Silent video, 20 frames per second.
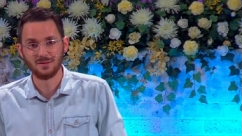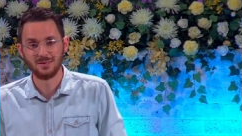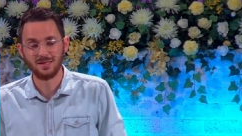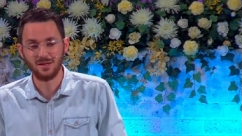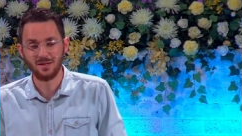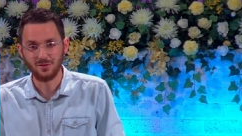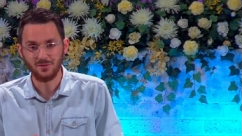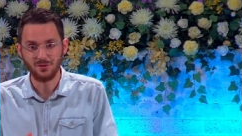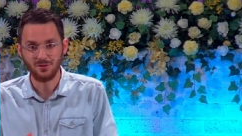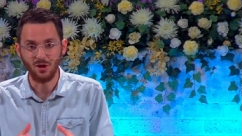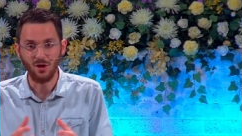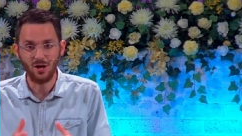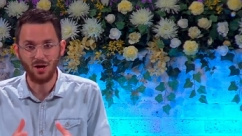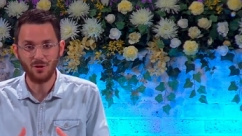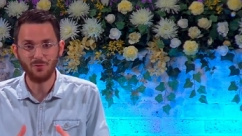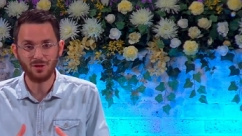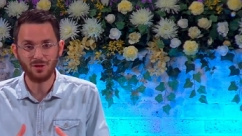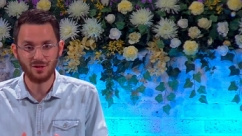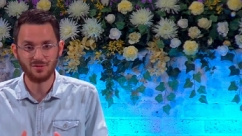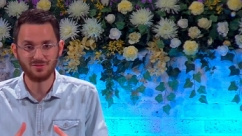Now, the
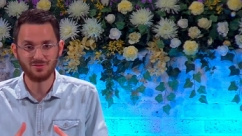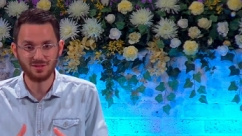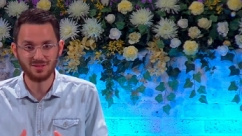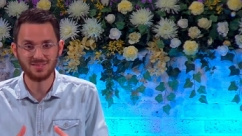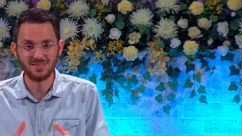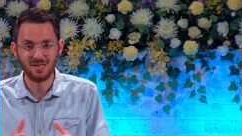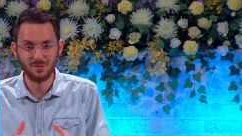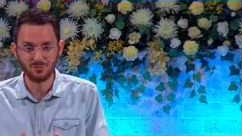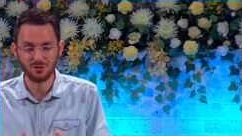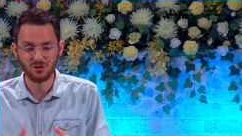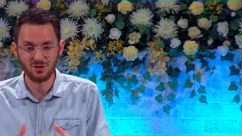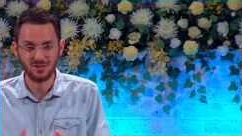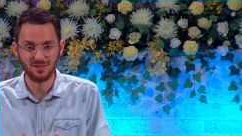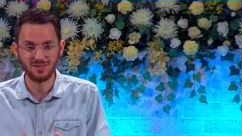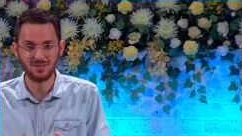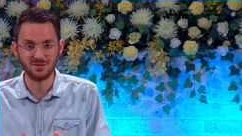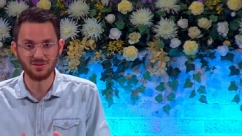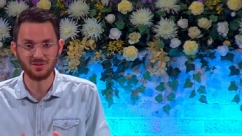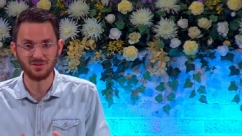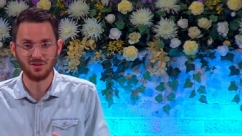irony of deception
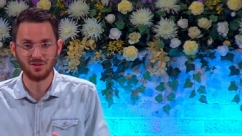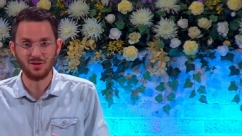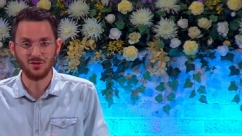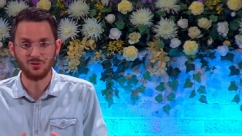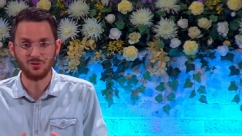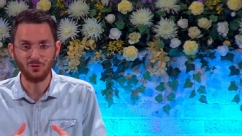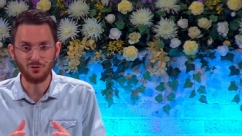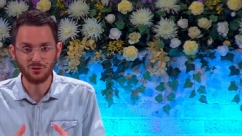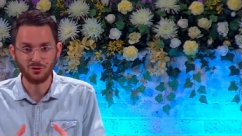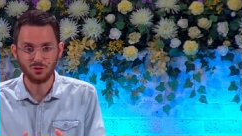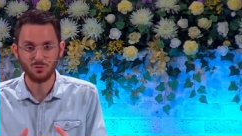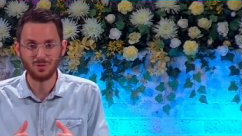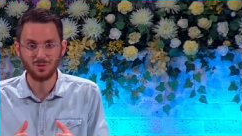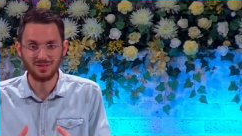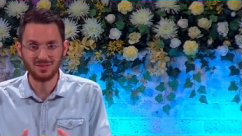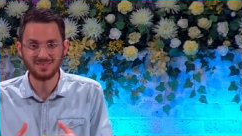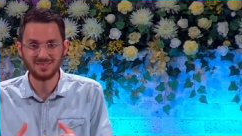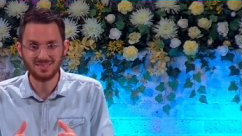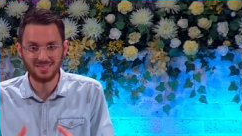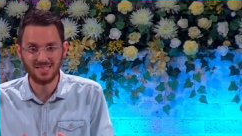is those who are
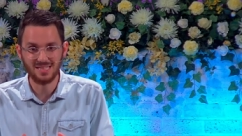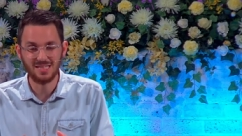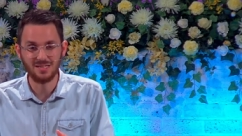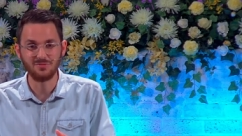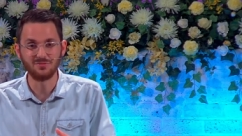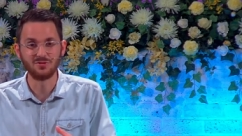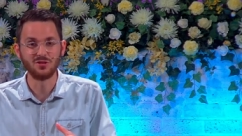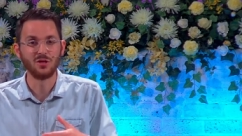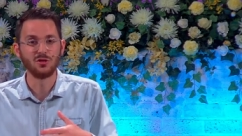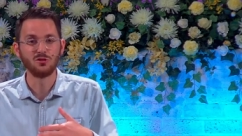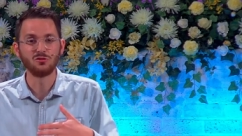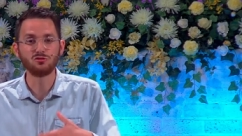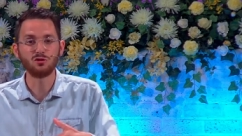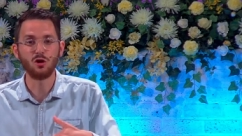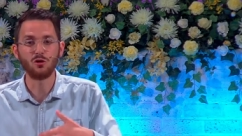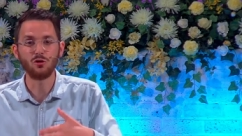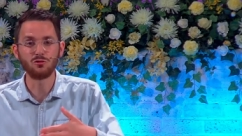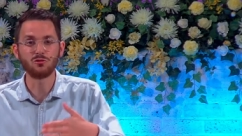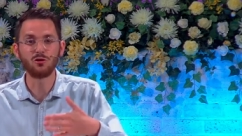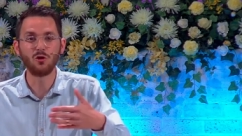deceived
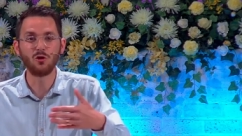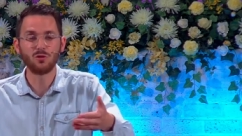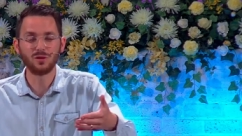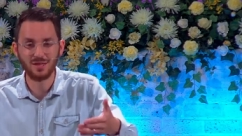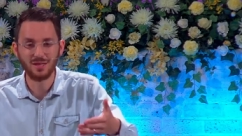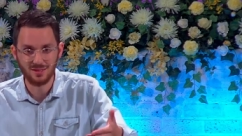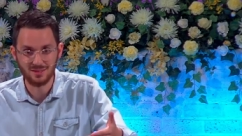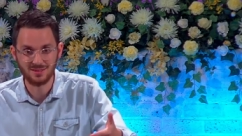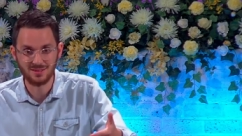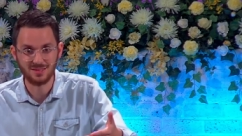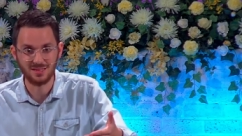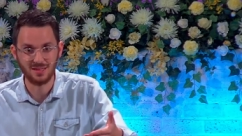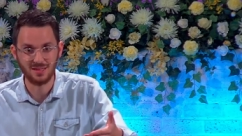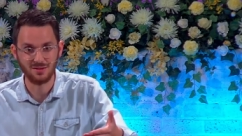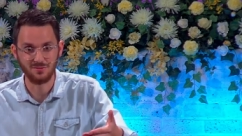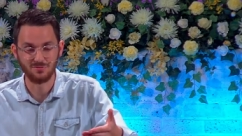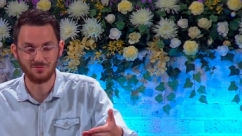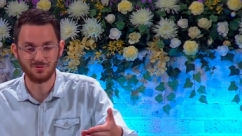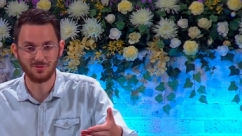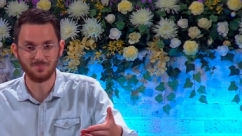don't know they're
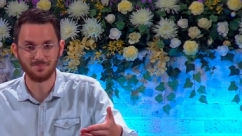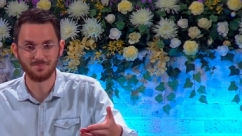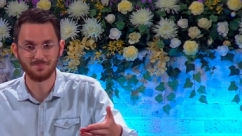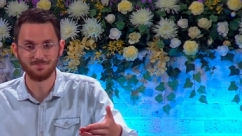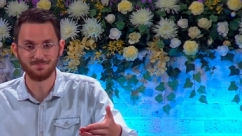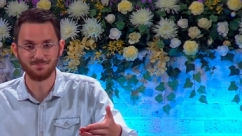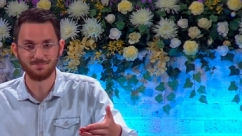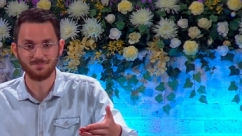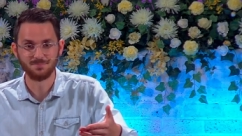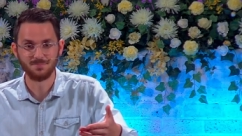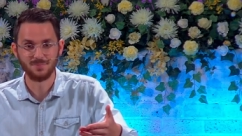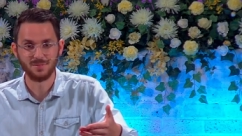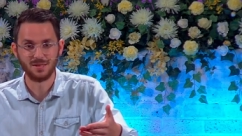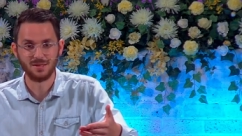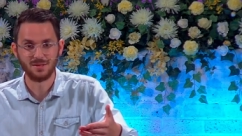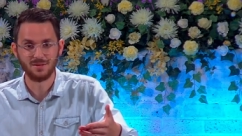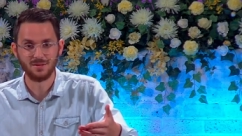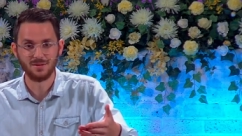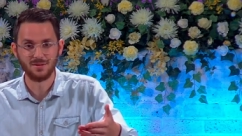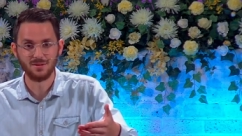deceived.
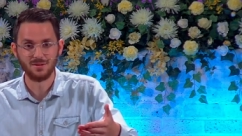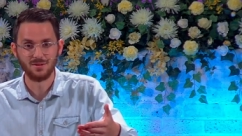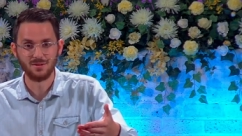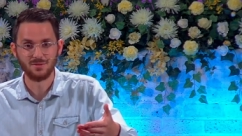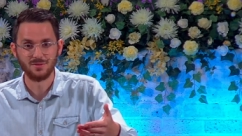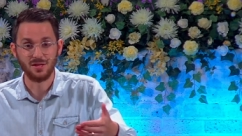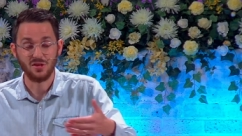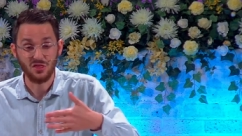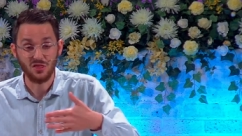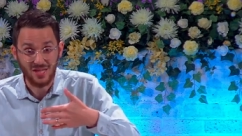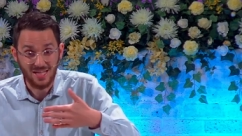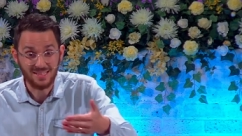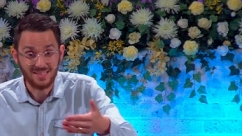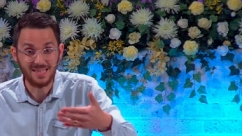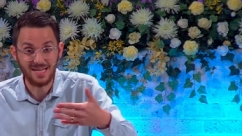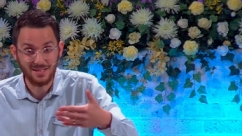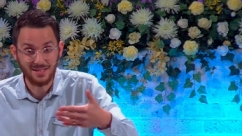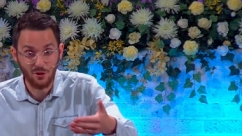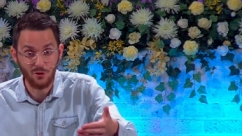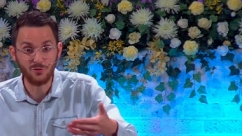They think
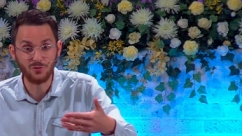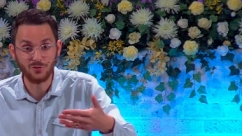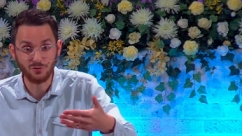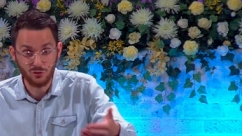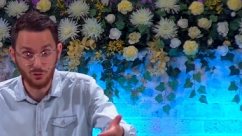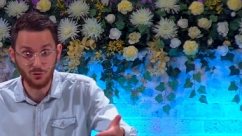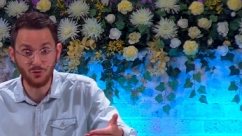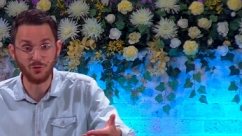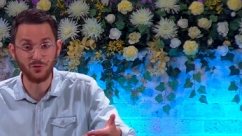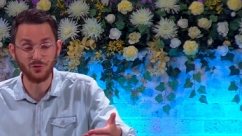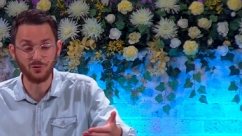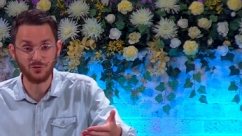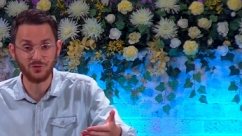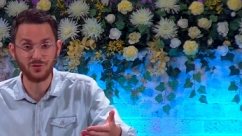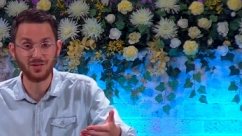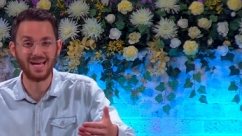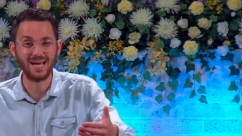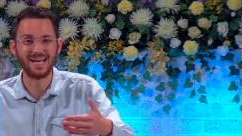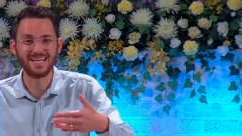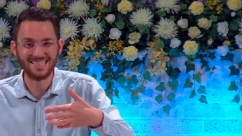they know the
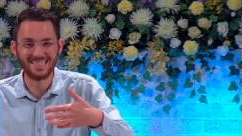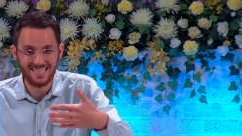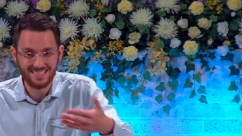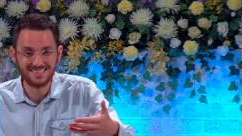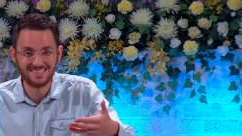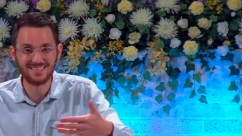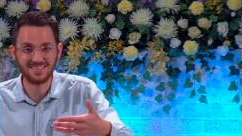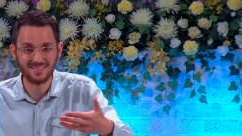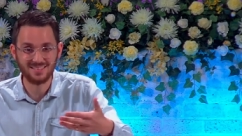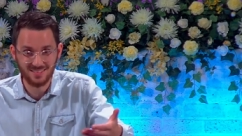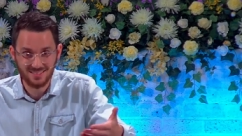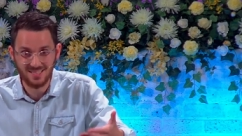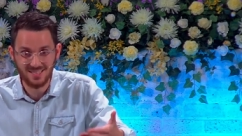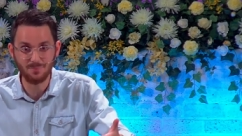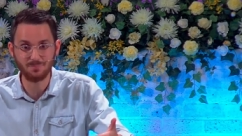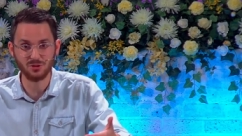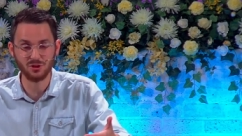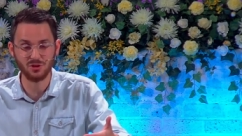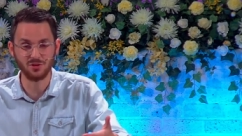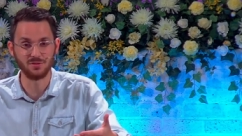truth, and that's the
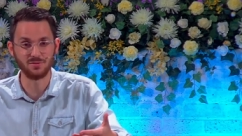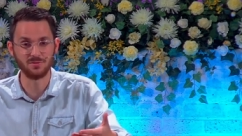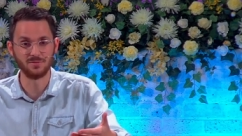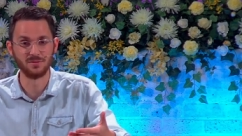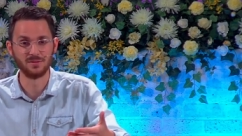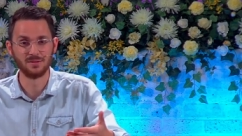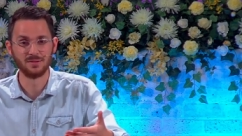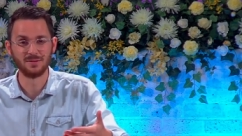deception.